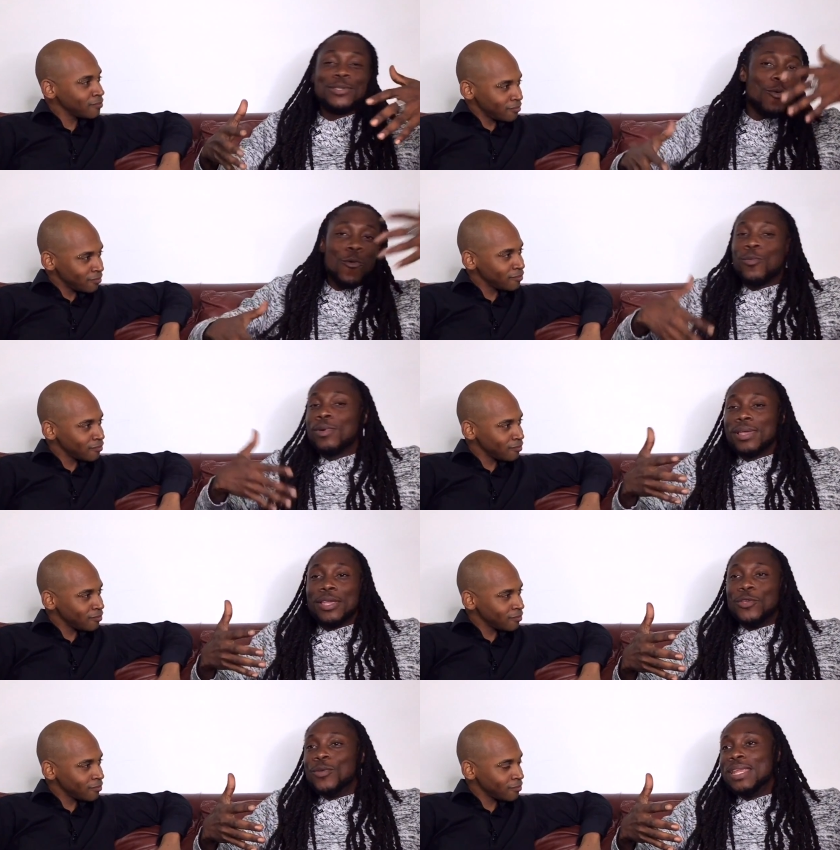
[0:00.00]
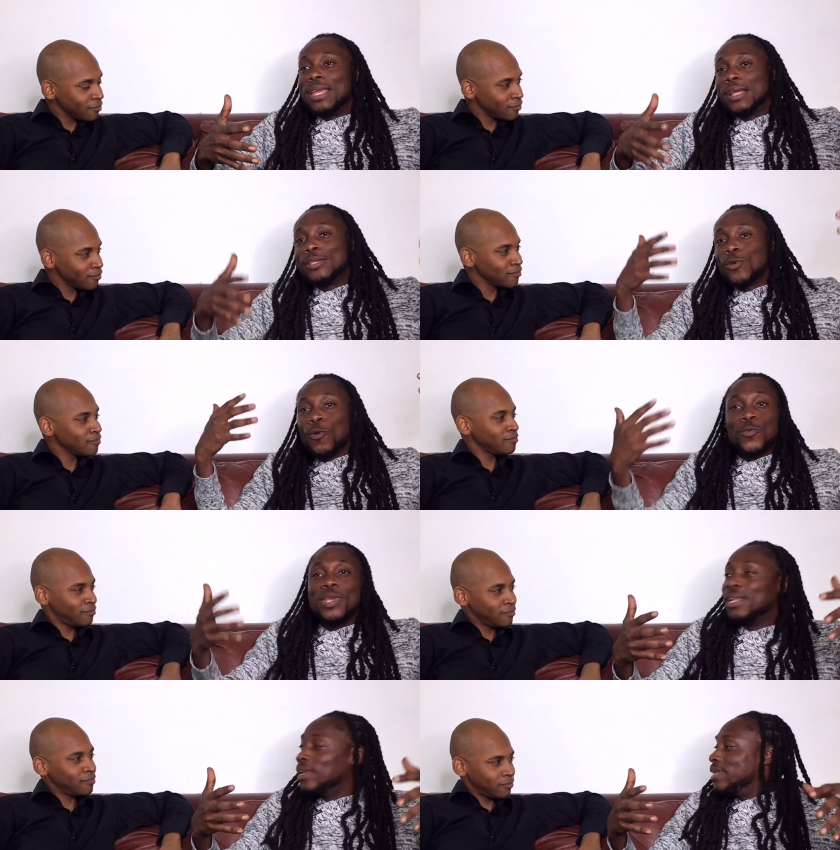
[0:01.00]
Speaker 1: so unique and so
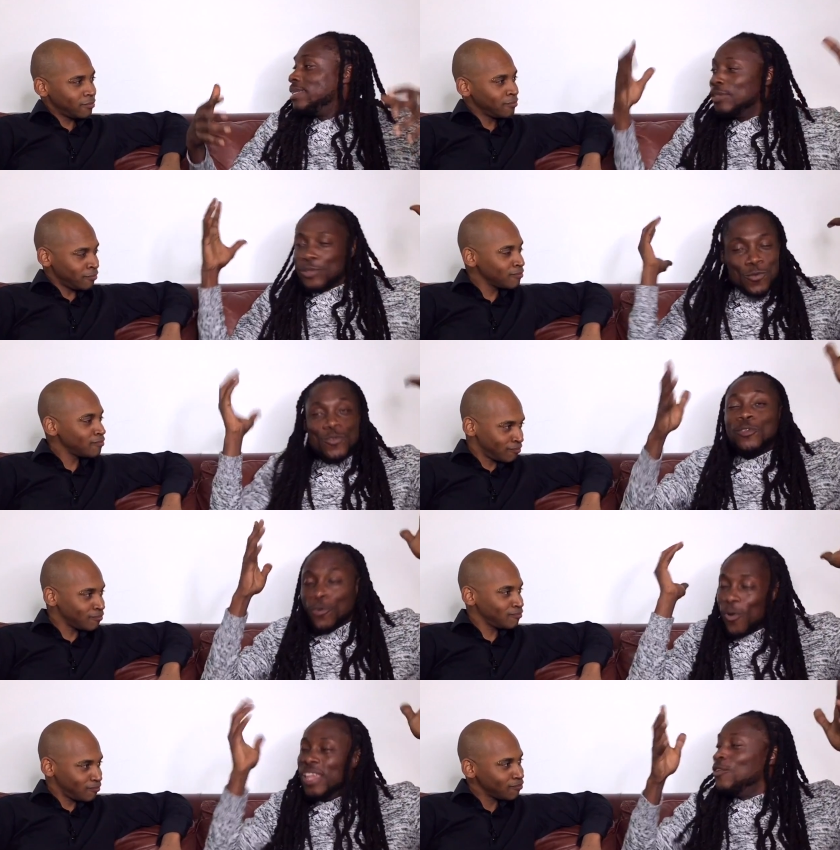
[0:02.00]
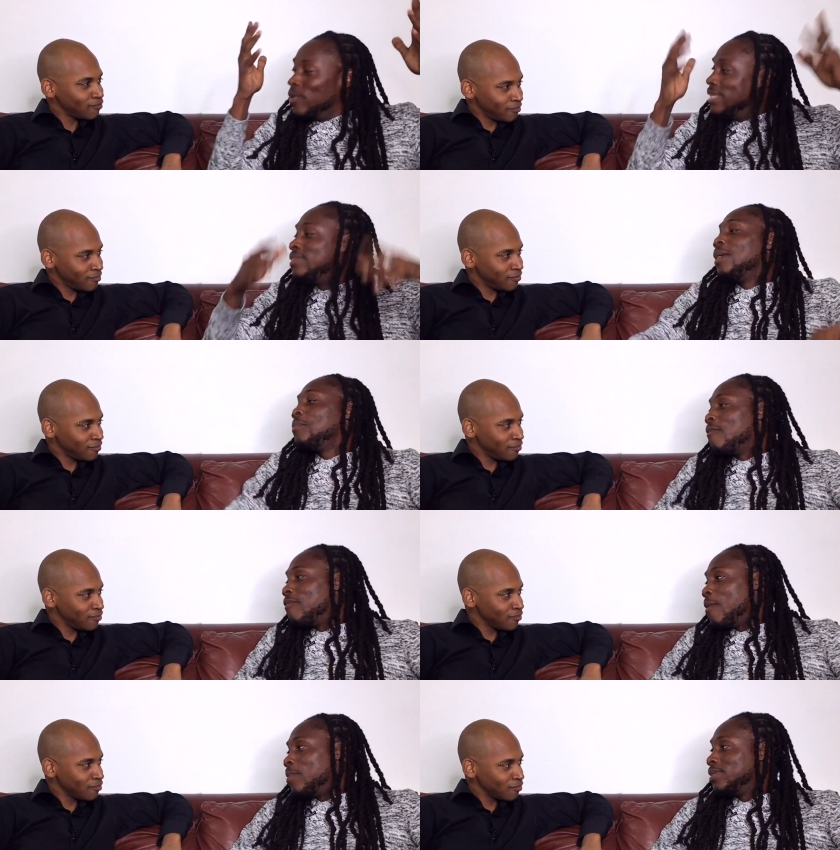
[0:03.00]
real that mm -hmm, you, mm-hmm. you you're into that
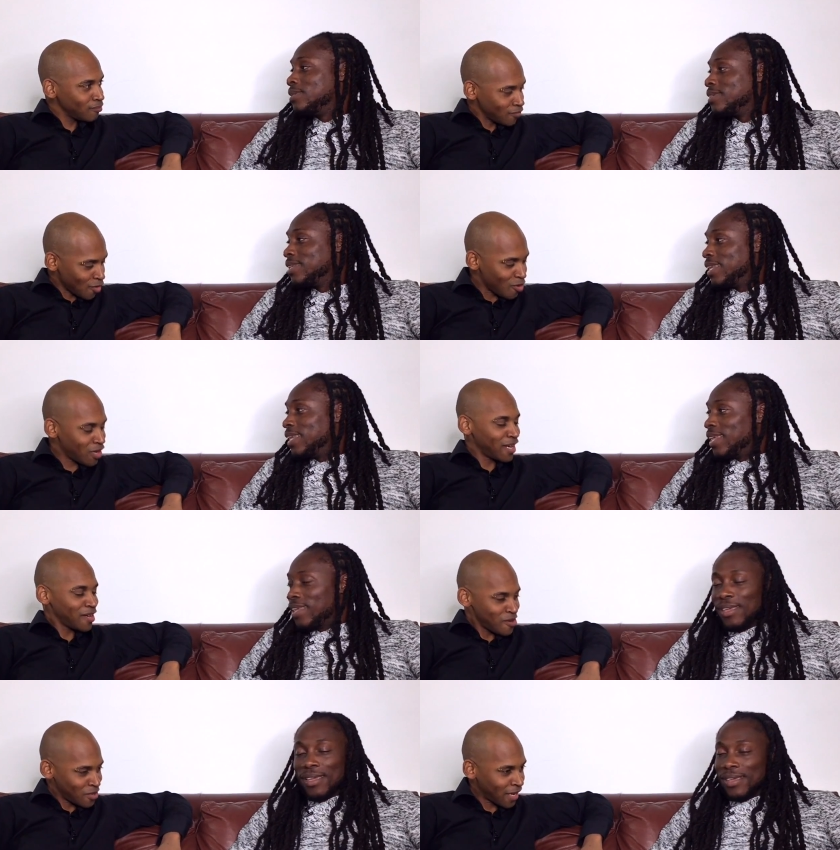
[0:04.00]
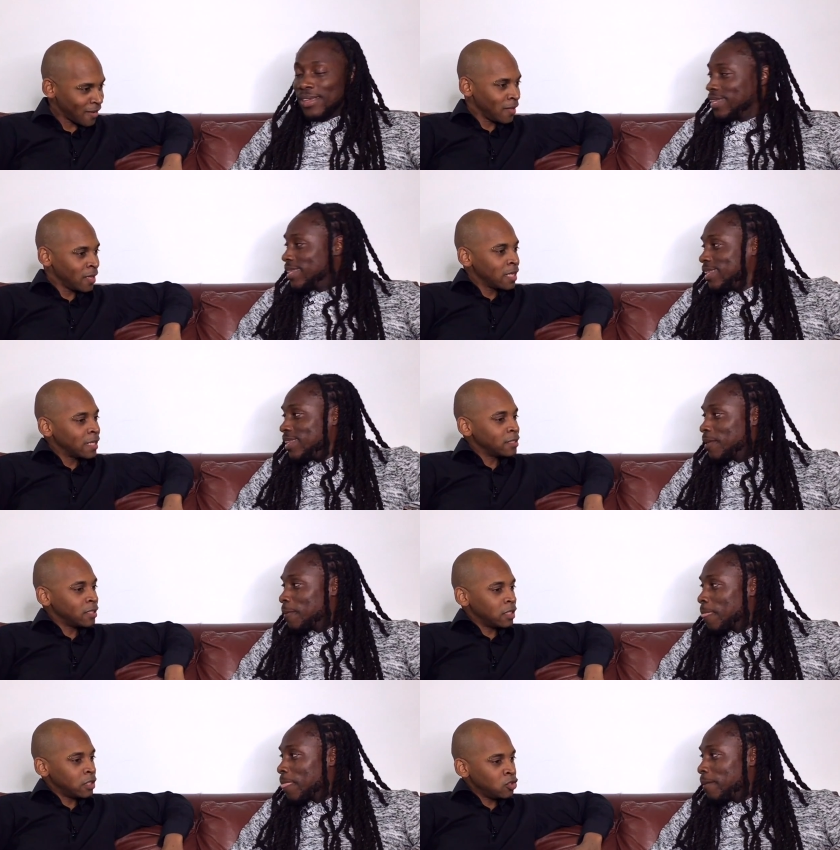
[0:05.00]
performance. Okay, okay. Yeah.
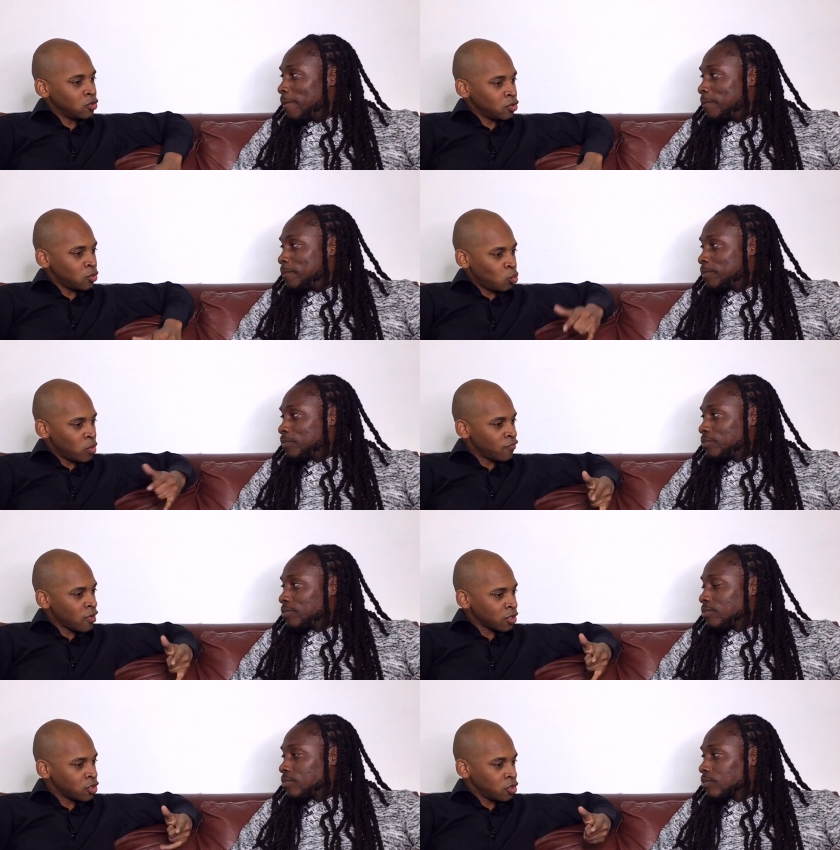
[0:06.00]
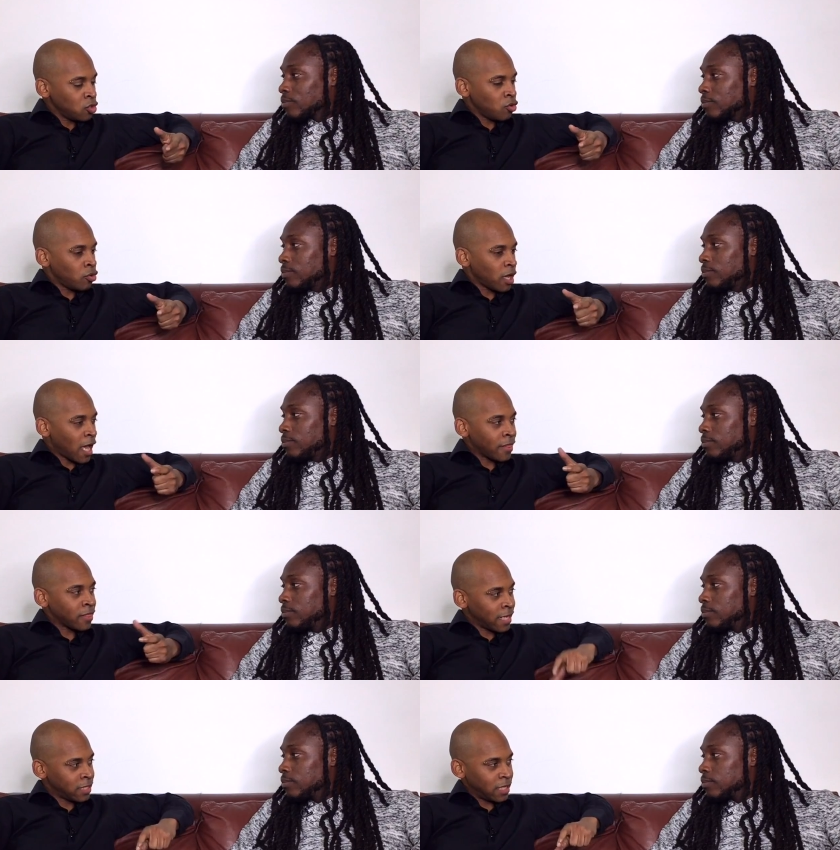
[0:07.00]
Speaker 2: You, with regards to your
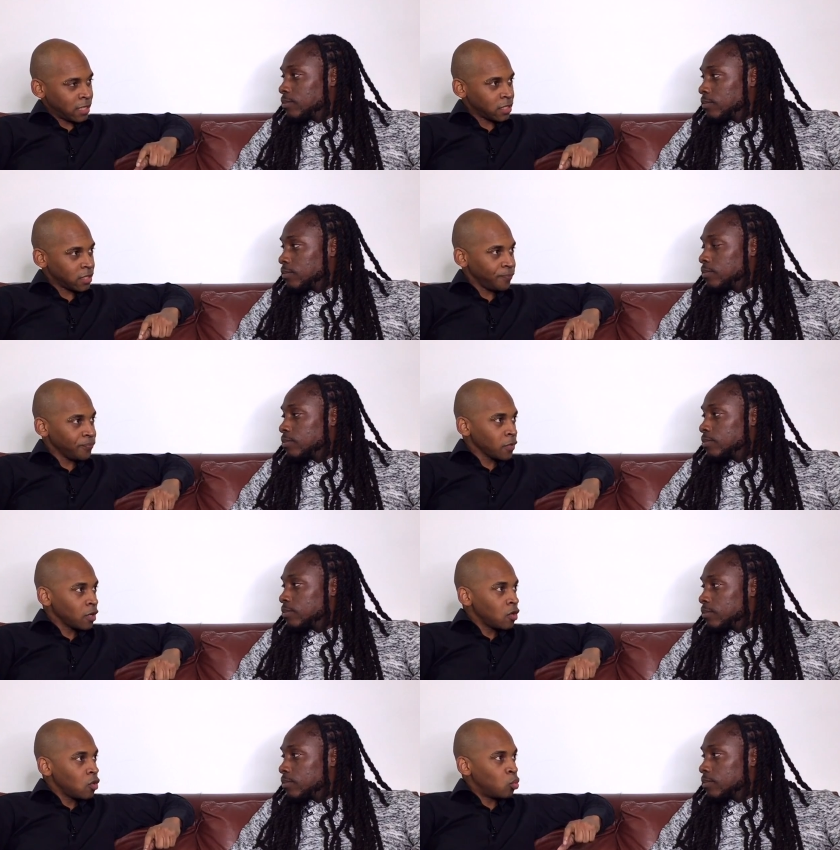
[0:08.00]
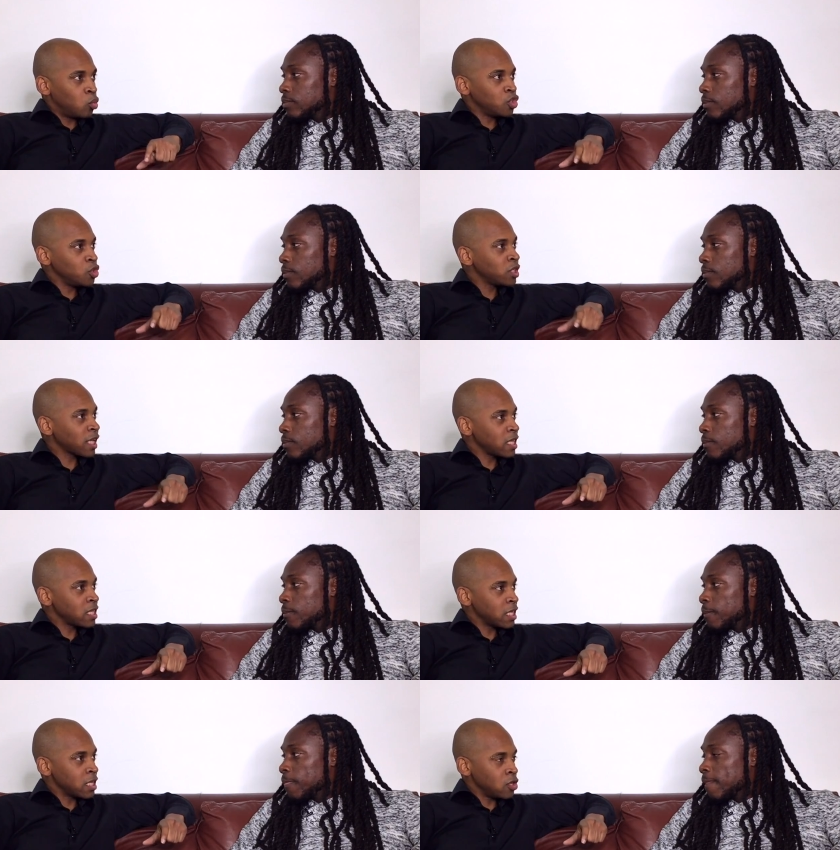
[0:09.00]
athletics, would you say
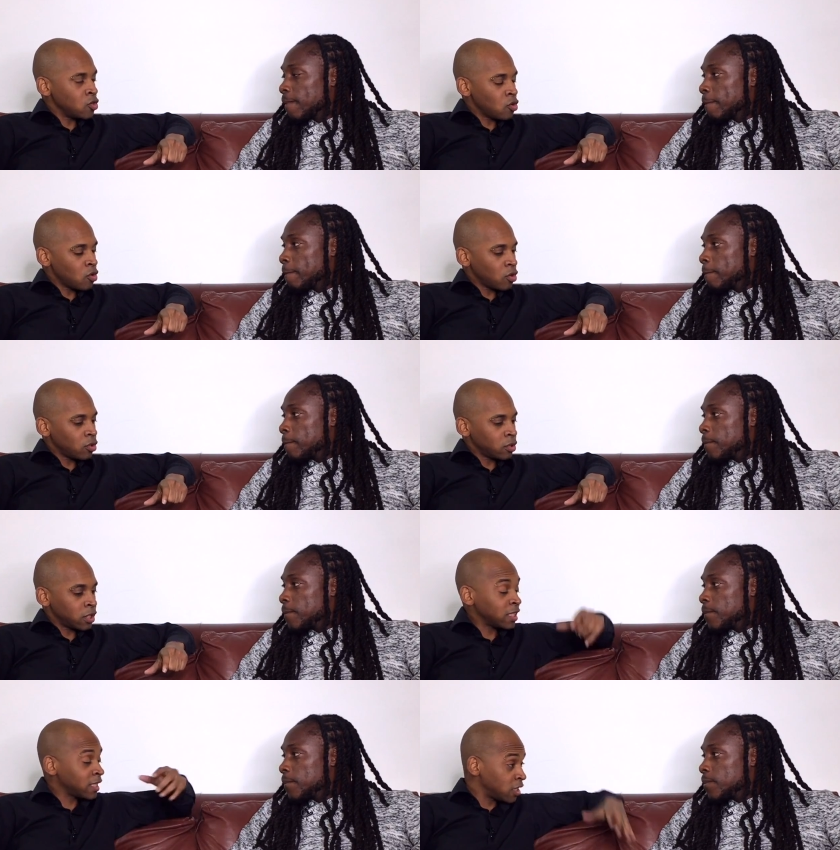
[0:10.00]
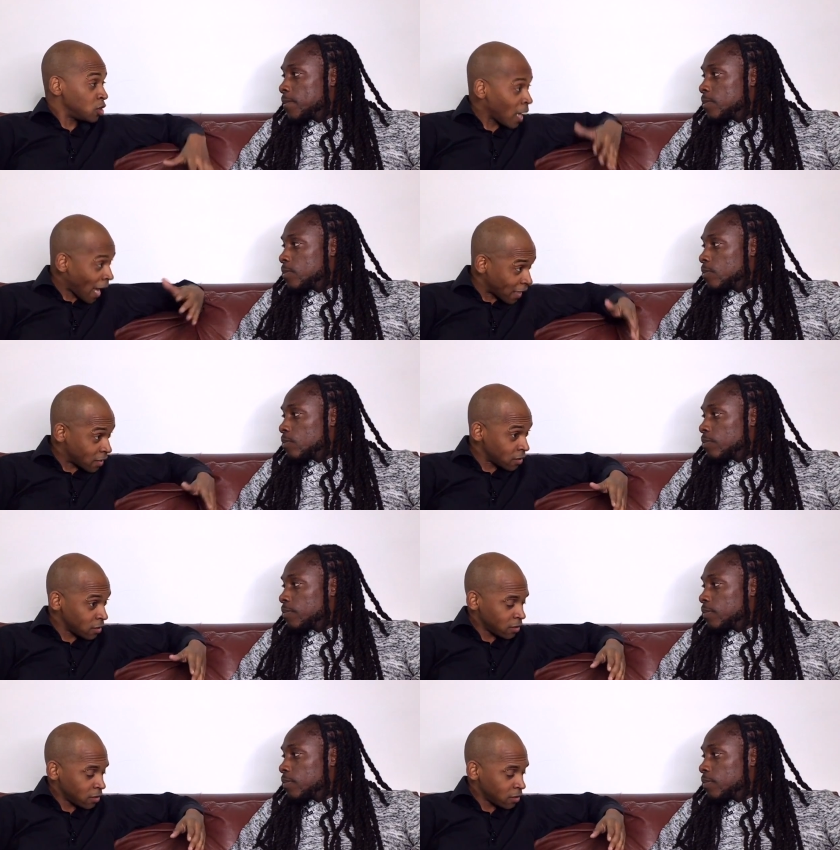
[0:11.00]
that your the success that you had